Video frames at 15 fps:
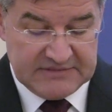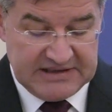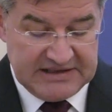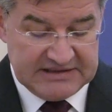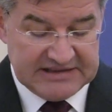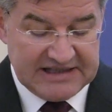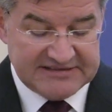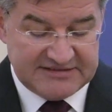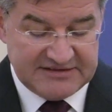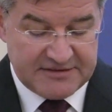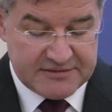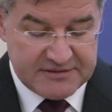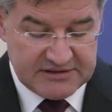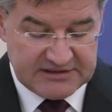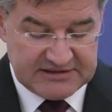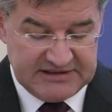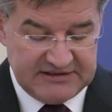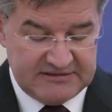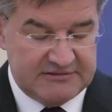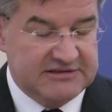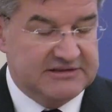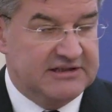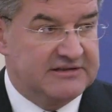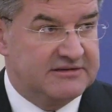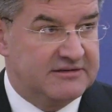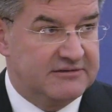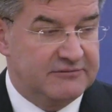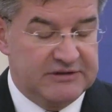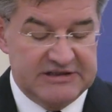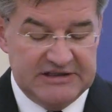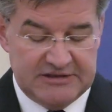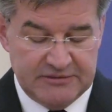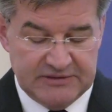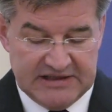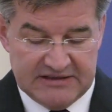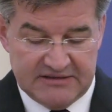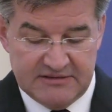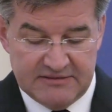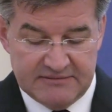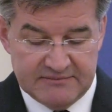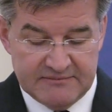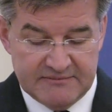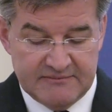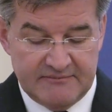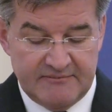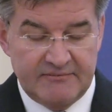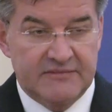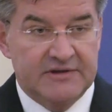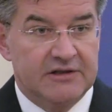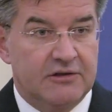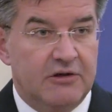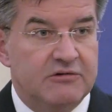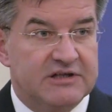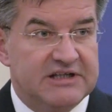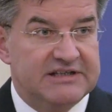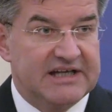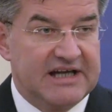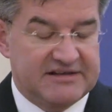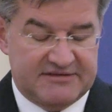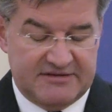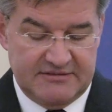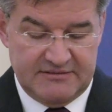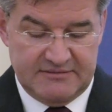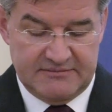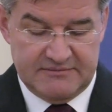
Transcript: And that's the third ingredient we need to add: concrete action.